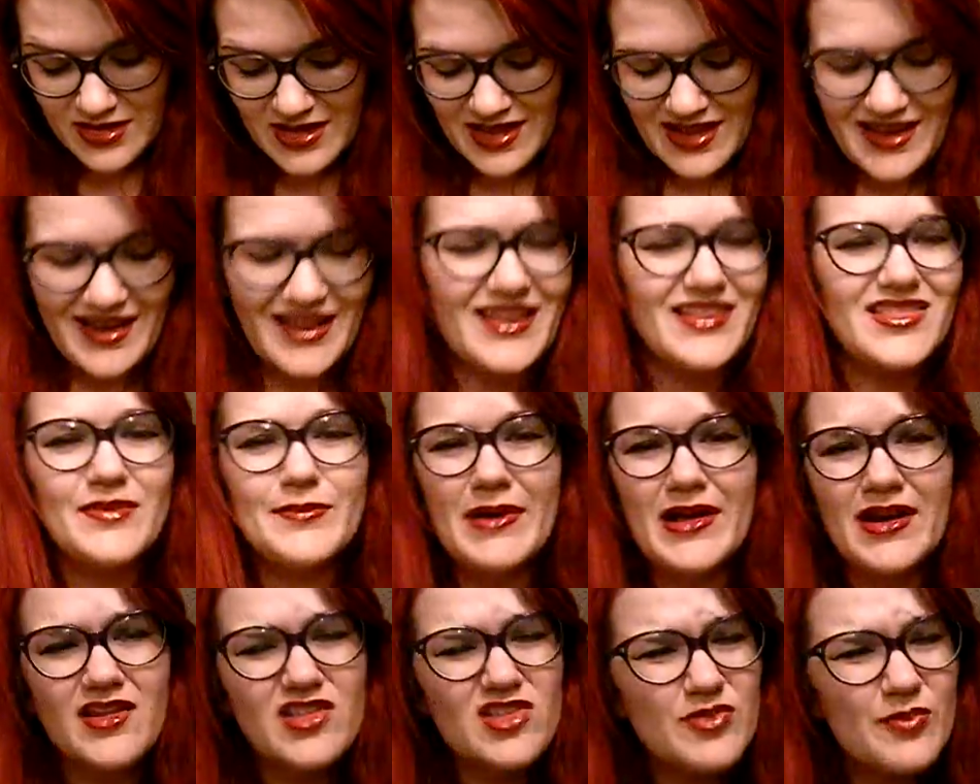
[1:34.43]
And I get the
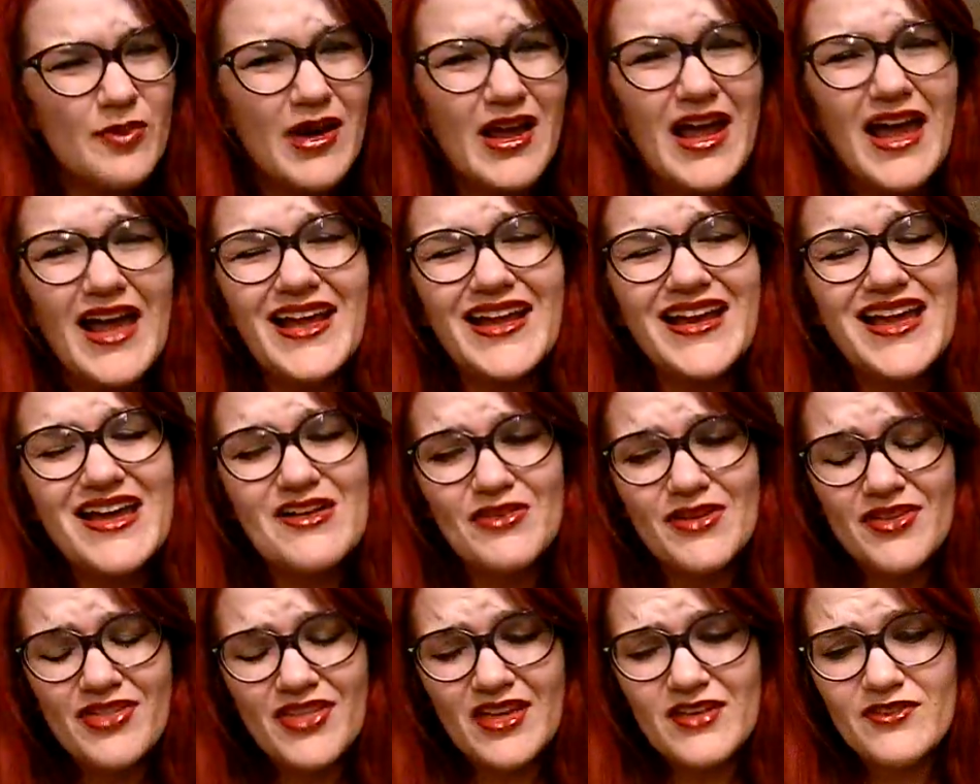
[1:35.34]
body spray, I get
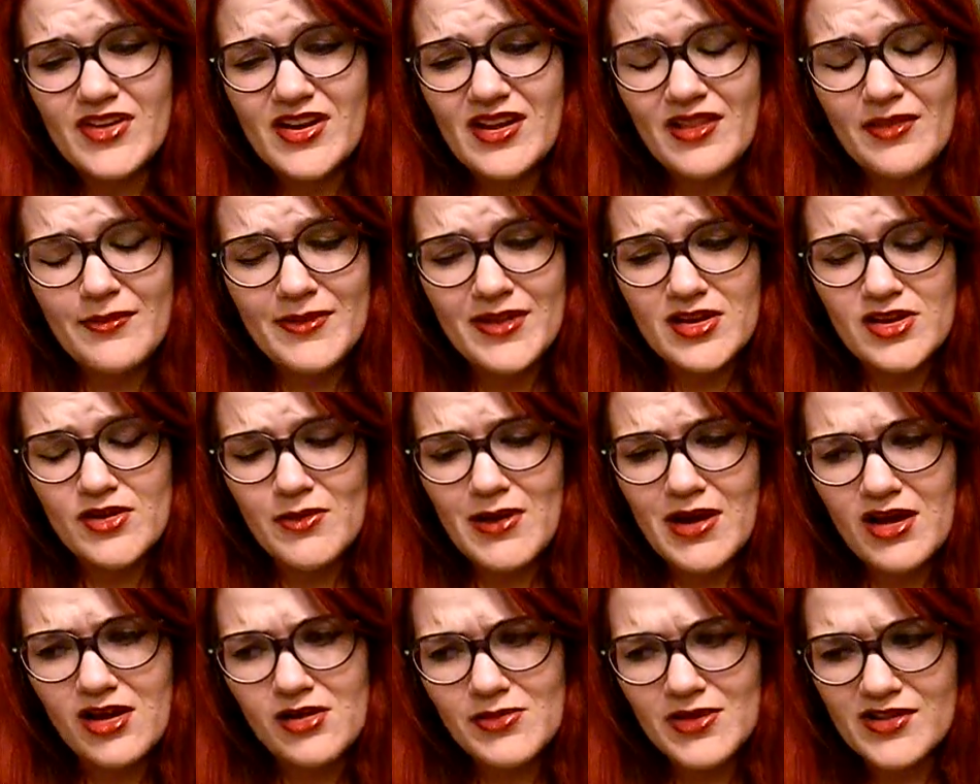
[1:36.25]
everything in Vanilla Bean
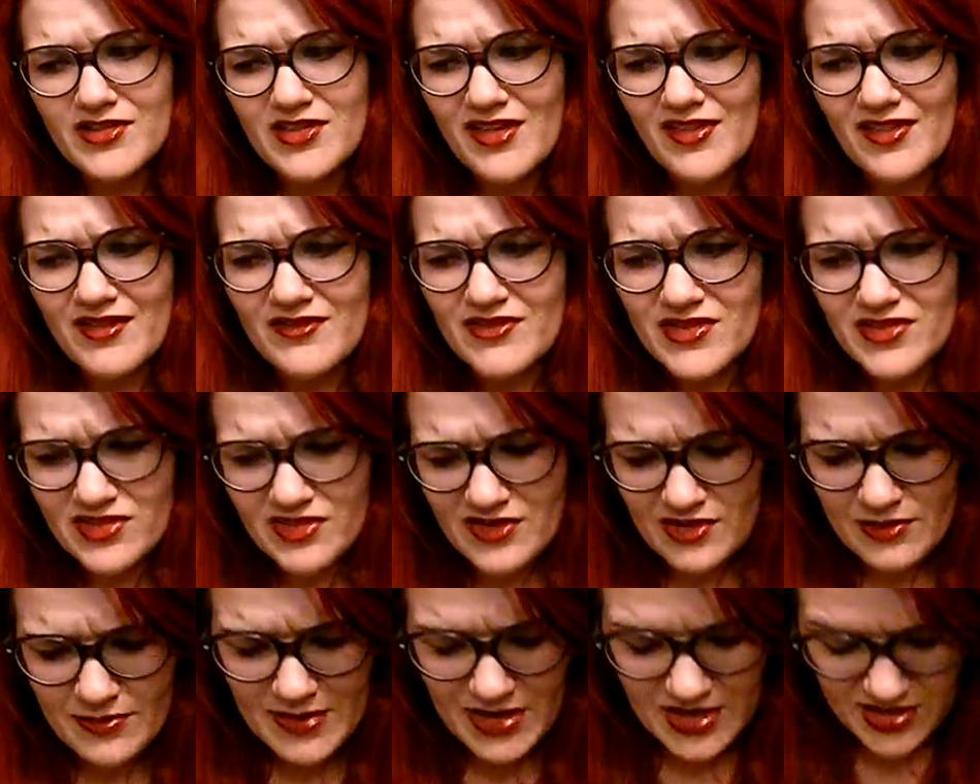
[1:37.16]
Noel because I love it
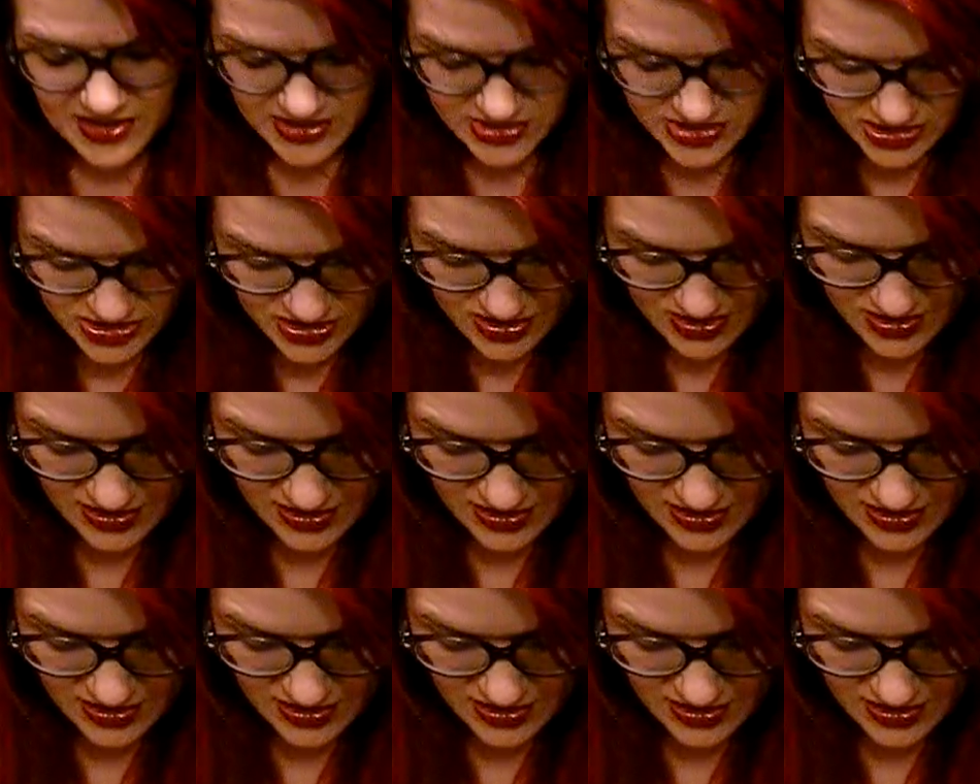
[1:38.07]
so much,